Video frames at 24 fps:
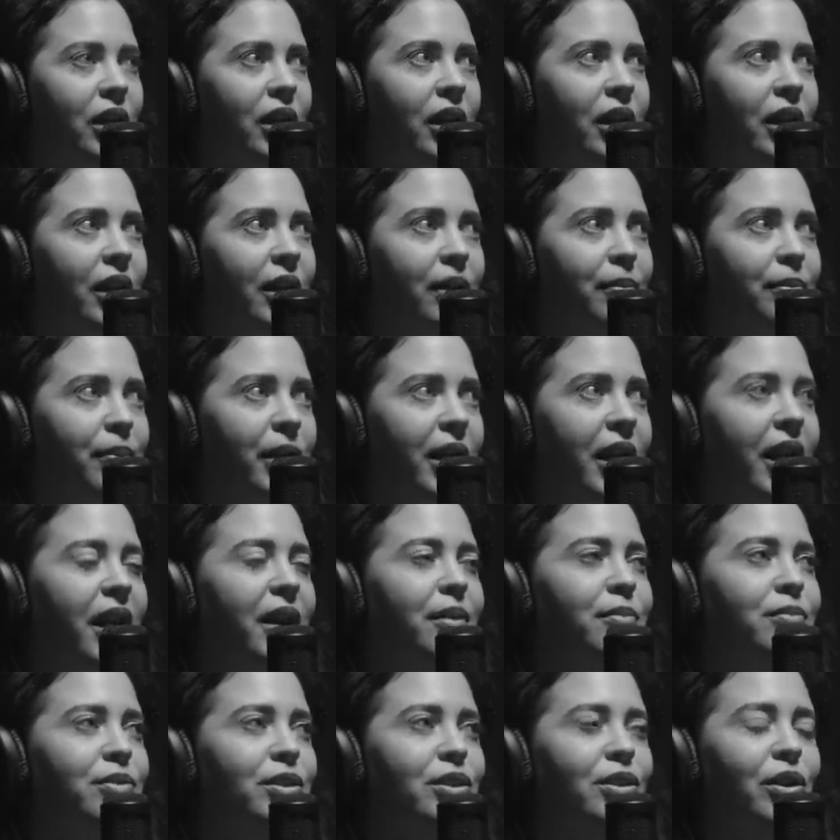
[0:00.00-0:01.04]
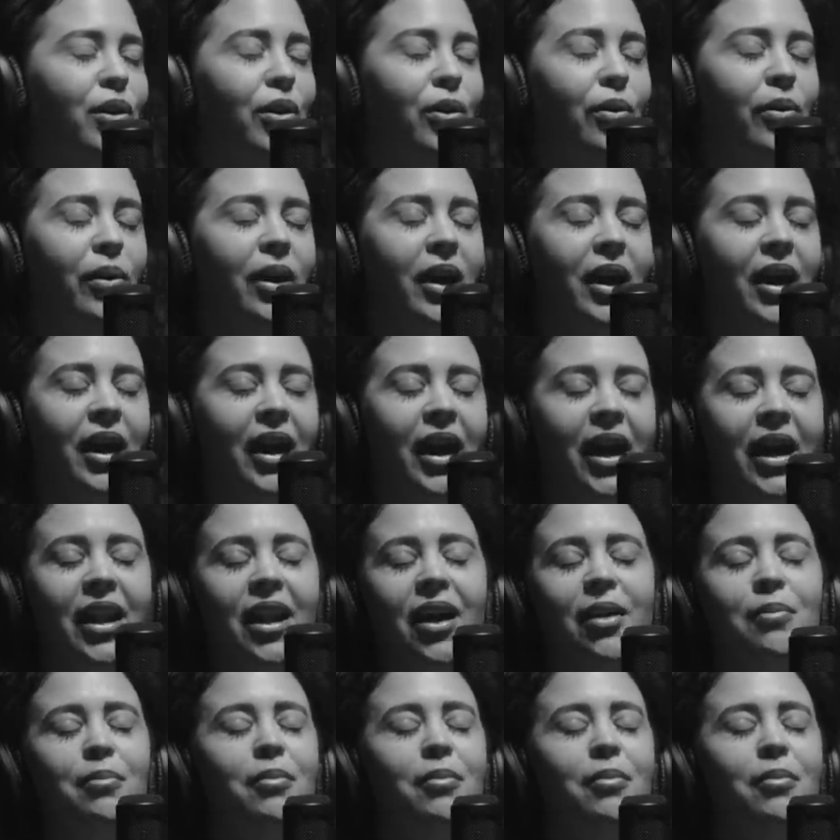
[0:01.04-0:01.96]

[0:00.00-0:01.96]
it became so and I,